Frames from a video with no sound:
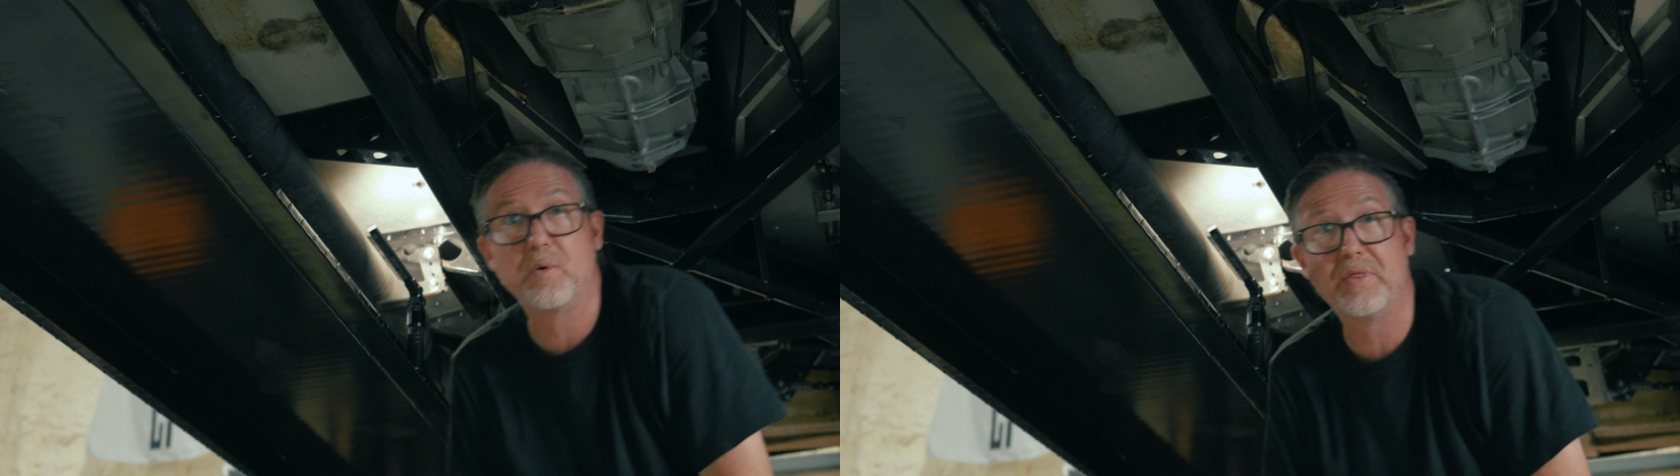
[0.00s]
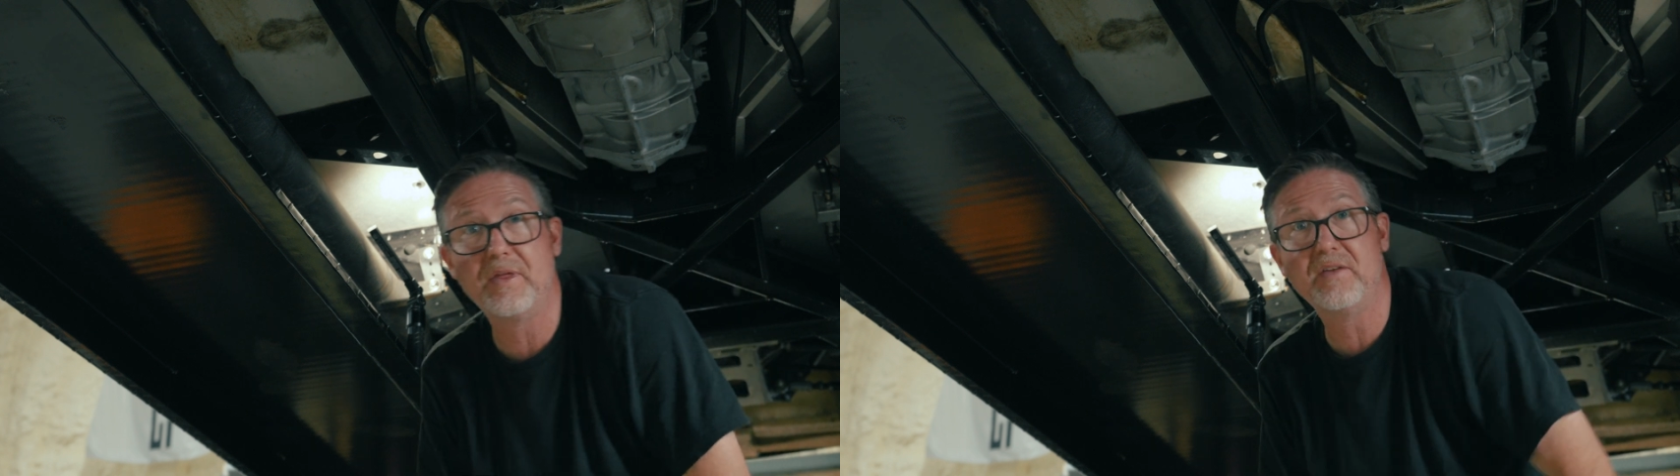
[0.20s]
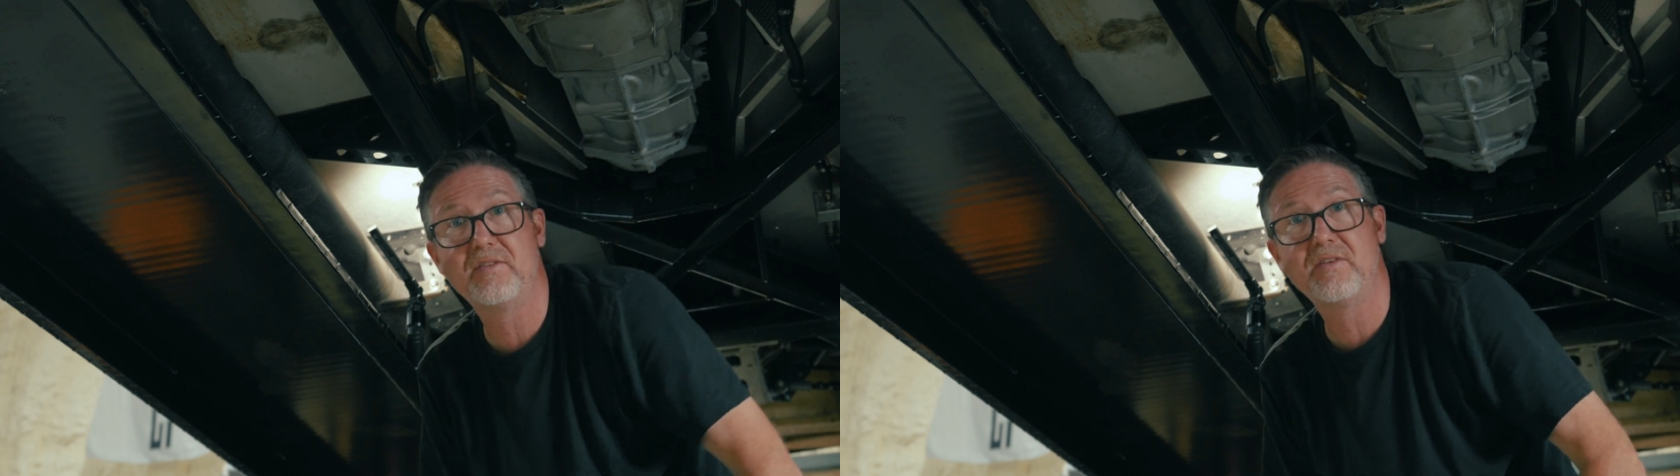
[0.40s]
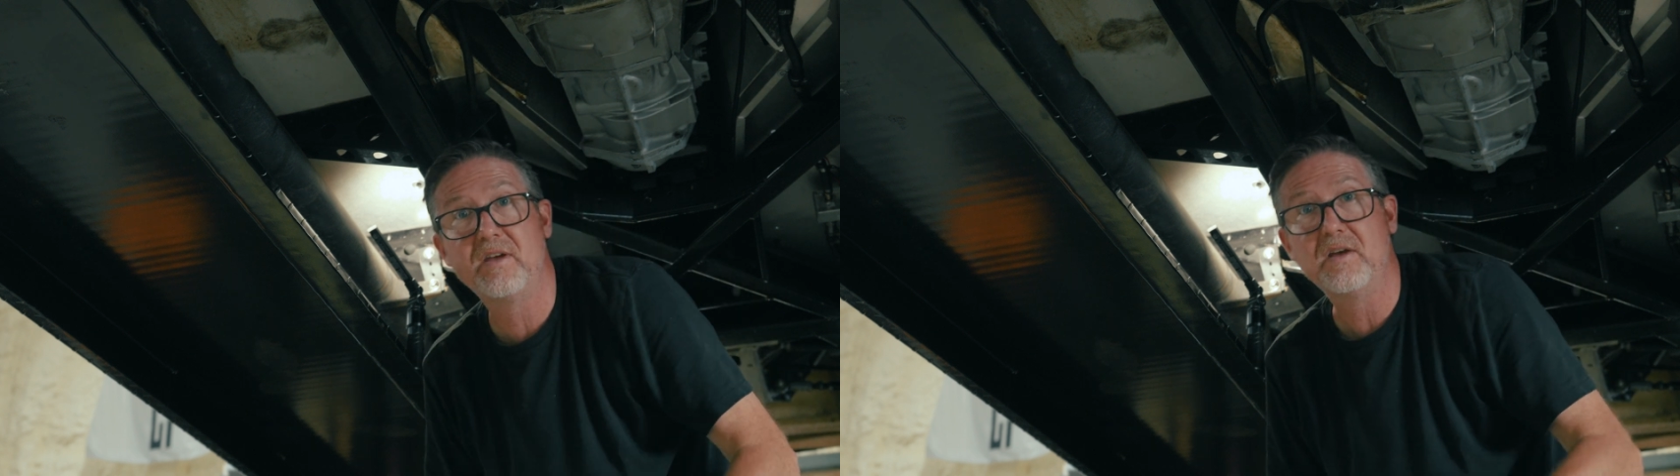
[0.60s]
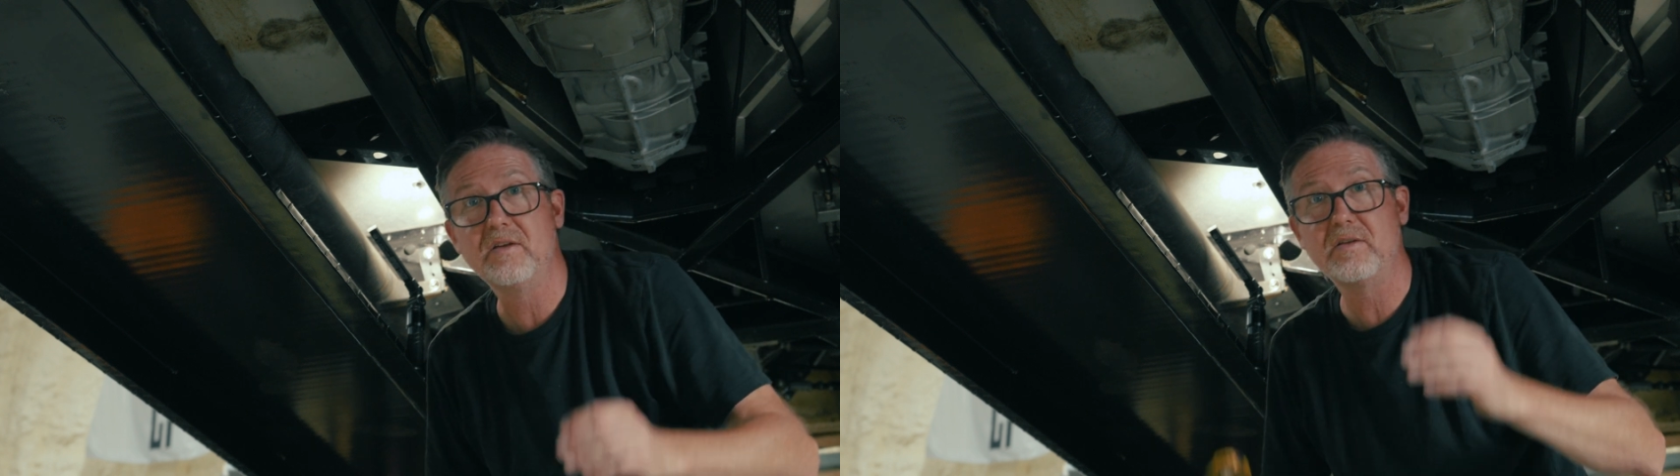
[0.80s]
with this
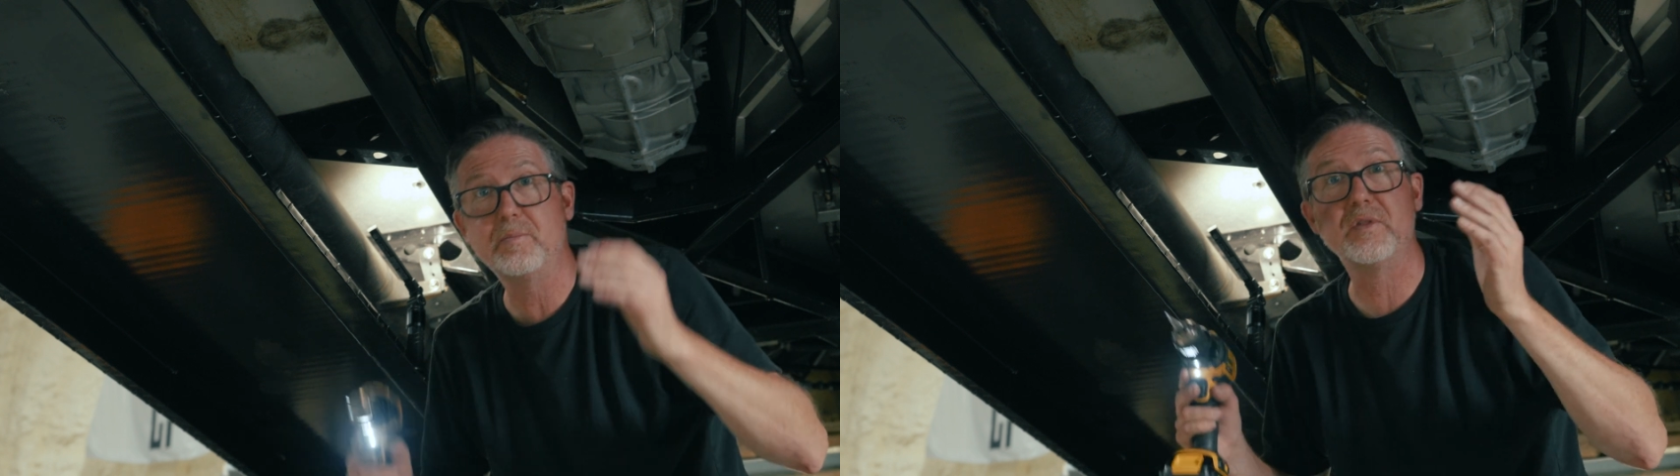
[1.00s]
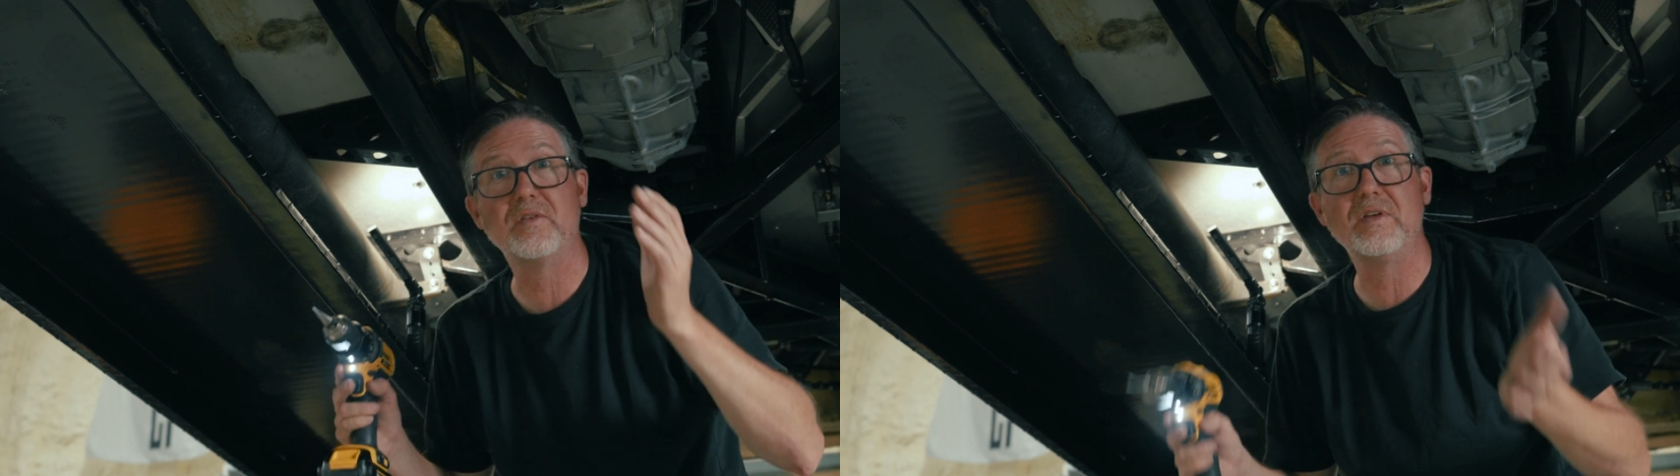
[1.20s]
is to put the